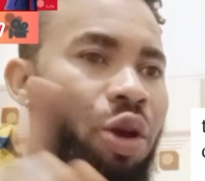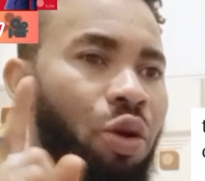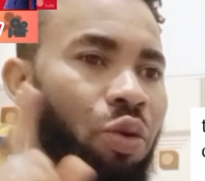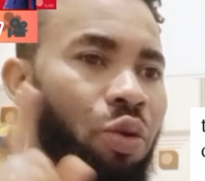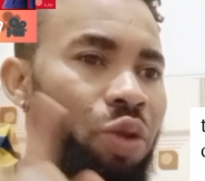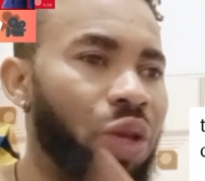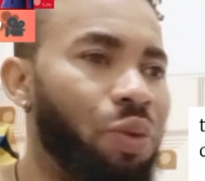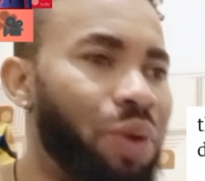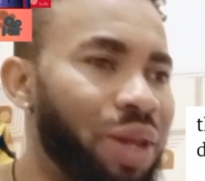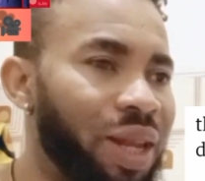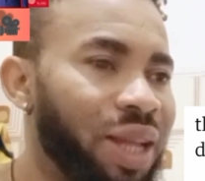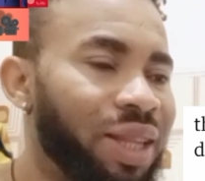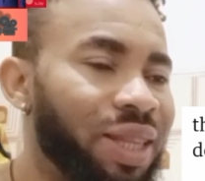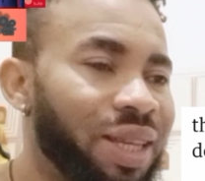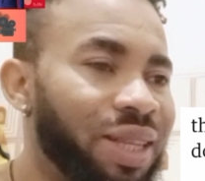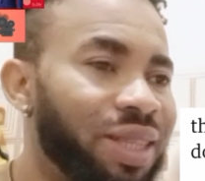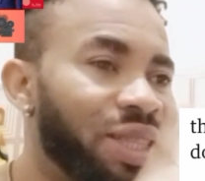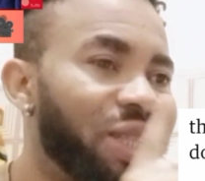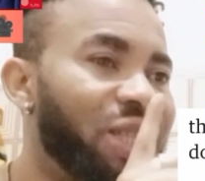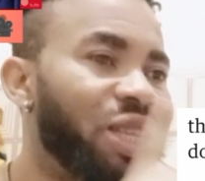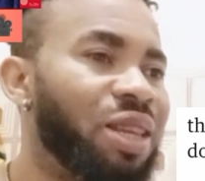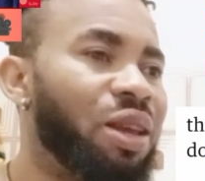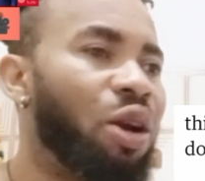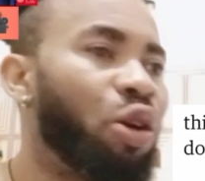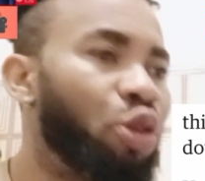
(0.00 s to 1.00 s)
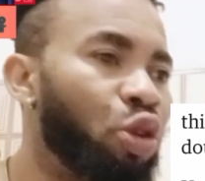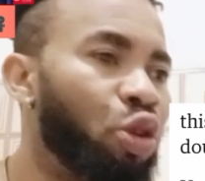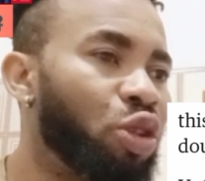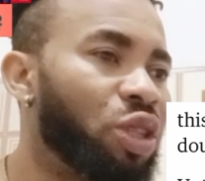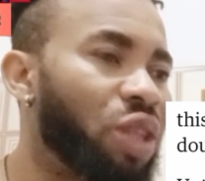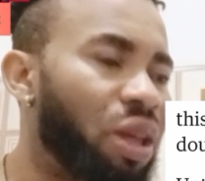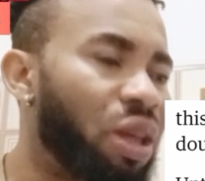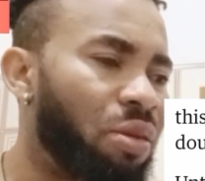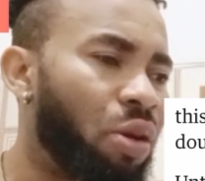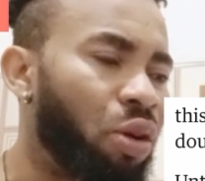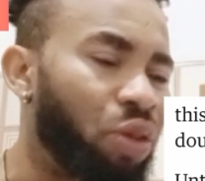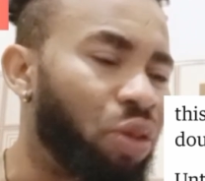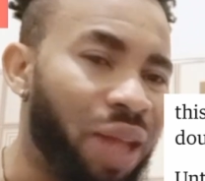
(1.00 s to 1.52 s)
The way they see all those
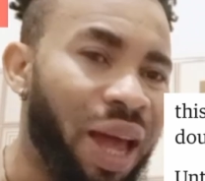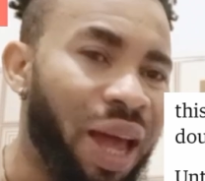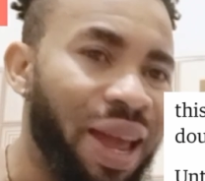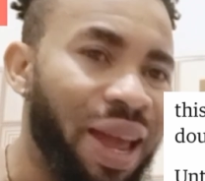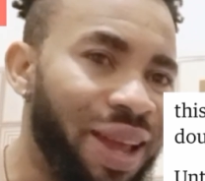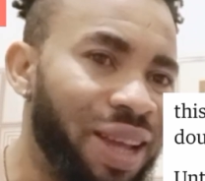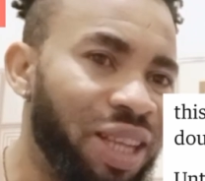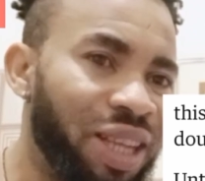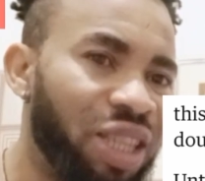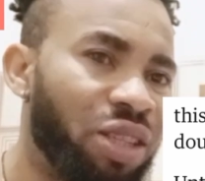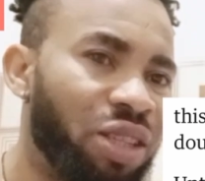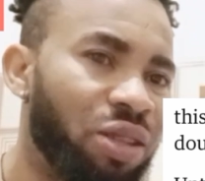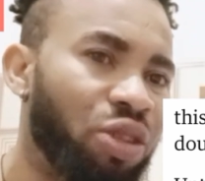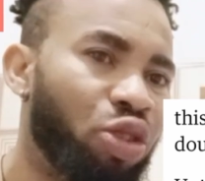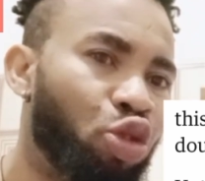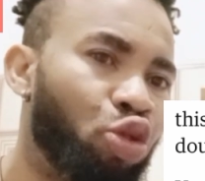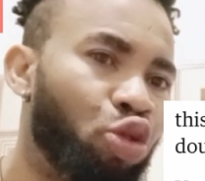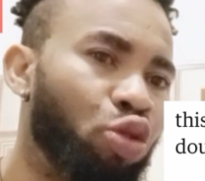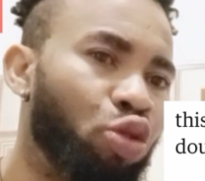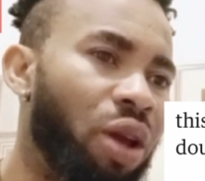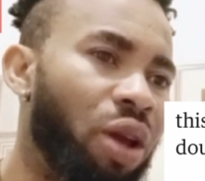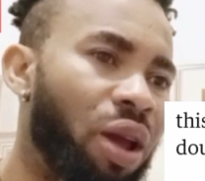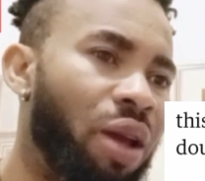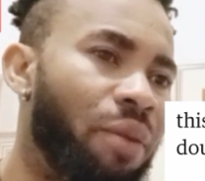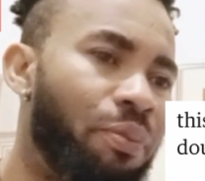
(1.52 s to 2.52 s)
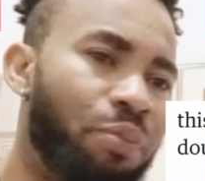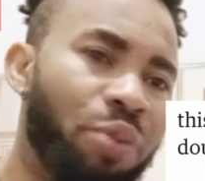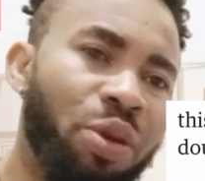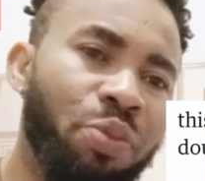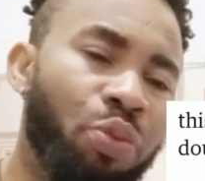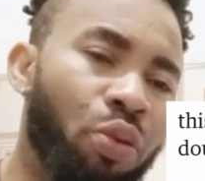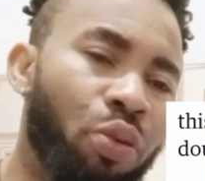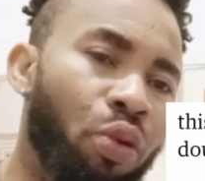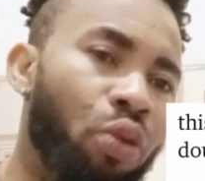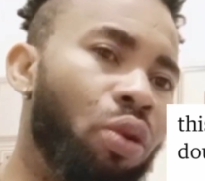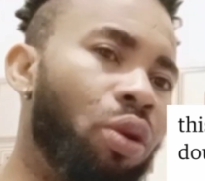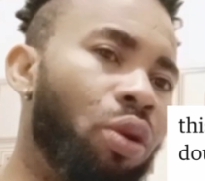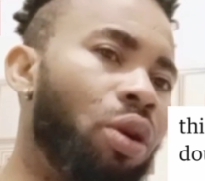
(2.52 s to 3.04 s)
underage
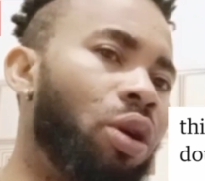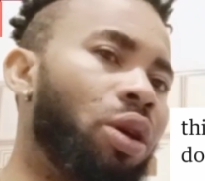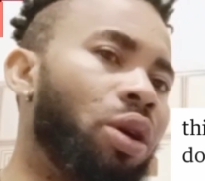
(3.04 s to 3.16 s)
people,